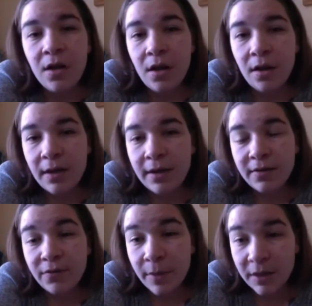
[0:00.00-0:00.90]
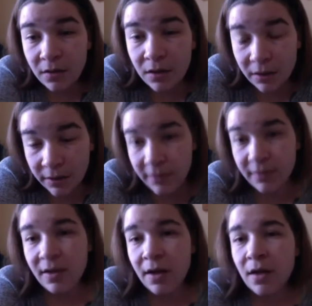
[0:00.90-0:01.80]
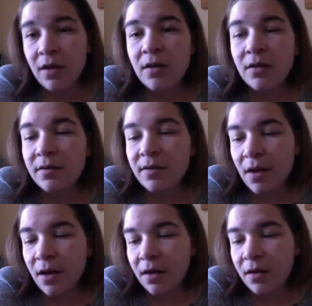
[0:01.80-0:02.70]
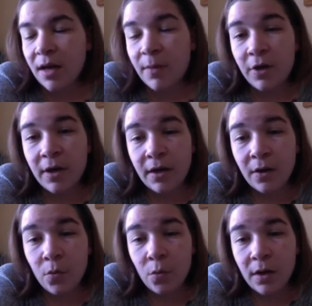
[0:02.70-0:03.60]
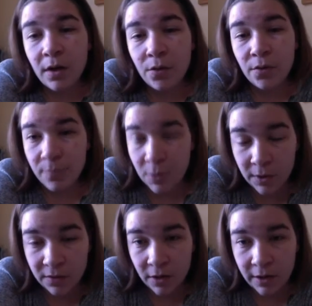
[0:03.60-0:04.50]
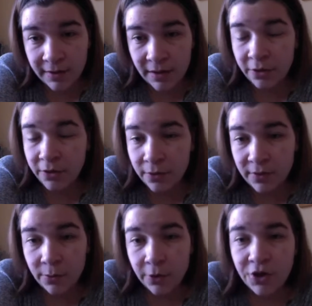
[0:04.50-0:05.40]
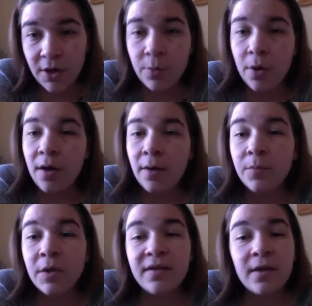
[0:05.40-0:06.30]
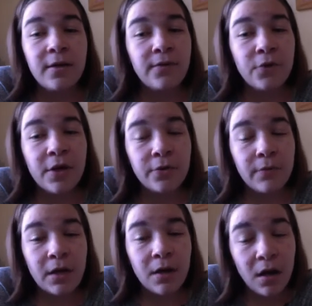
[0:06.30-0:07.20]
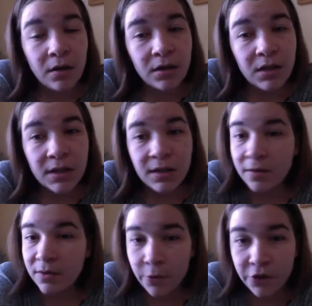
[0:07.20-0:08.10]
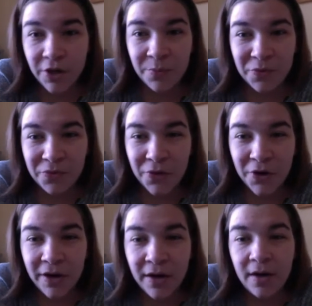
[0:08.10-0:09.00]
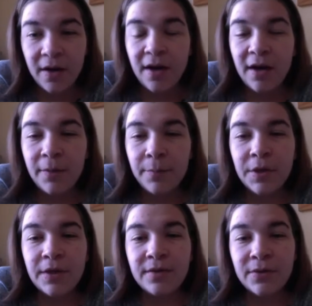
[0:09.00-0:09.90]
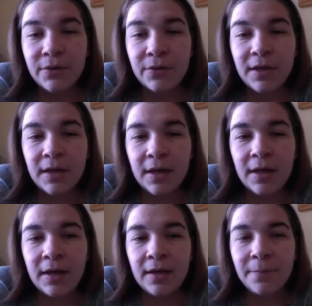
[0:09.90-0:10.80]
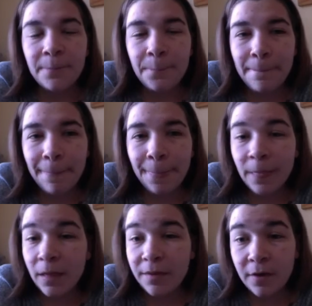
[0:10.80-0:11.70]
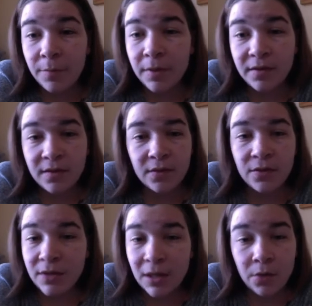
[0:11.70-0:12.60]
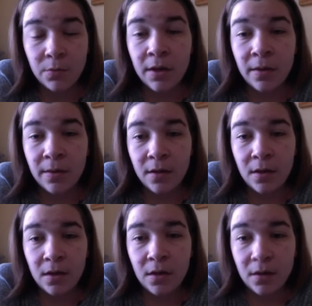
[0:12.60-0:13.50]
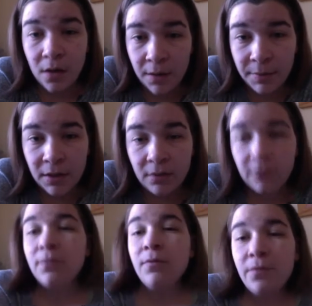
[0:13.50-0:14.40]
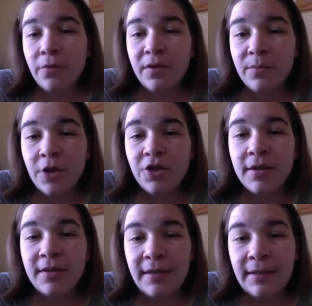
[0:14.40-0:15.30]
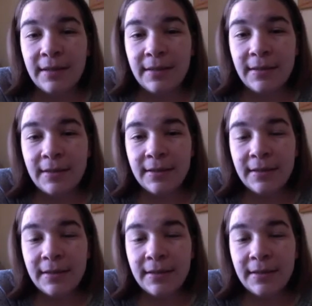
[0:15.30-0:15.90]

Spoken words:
Alliance for Mental Illness, is collaborating with the Midwest Writing Center to do this workshop. Executive Director Ryan Collins has done this workshop before, but he's including a therapist associated with Nami for this project and